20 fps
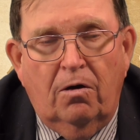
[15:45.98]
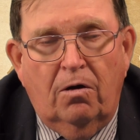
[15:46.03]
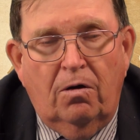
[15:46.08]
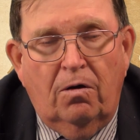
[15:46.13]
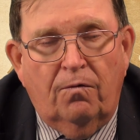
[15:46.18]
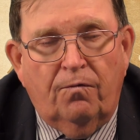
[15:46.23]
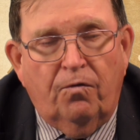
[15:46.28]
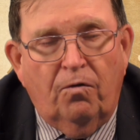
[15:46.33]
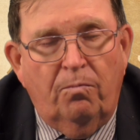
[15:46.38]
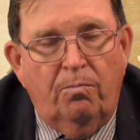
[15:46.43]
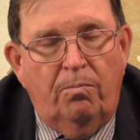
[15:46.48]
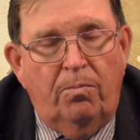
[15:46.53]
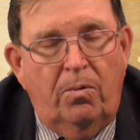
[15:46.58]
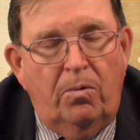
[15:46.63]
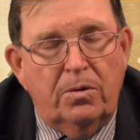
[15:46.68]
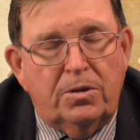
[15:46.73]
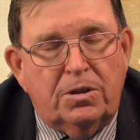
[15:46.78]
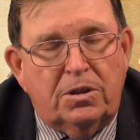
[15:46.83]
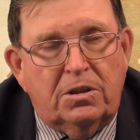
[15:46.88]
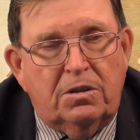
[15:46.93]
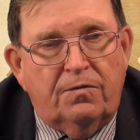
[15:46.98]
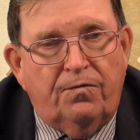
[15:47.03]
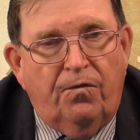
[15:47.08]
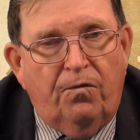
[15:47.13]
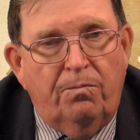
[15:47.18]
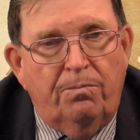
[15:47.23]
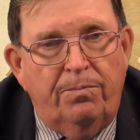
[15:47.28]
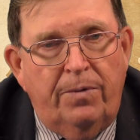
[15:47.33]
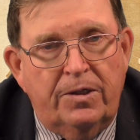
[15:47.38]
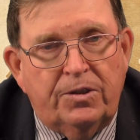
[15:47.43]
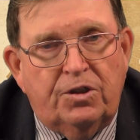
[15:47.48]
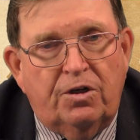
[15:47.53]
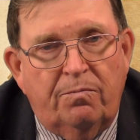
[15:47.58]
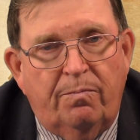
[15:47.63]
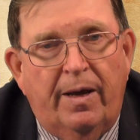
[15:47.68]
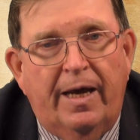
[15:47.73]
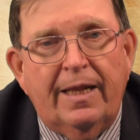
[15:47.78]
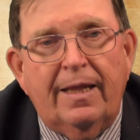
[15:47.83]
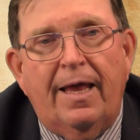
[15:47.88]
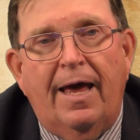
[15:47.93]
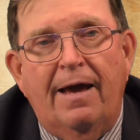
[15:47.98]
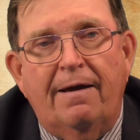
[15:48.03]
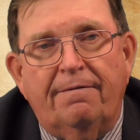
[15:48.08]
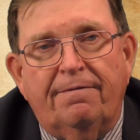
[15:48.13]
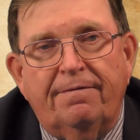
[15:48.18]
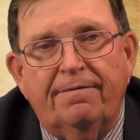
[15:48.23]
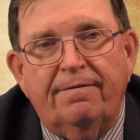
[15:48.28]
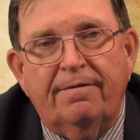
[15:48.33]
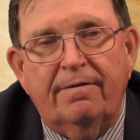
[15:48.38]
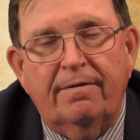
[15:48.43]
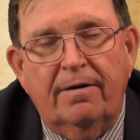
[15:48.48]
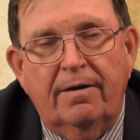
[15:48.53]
For much of my life,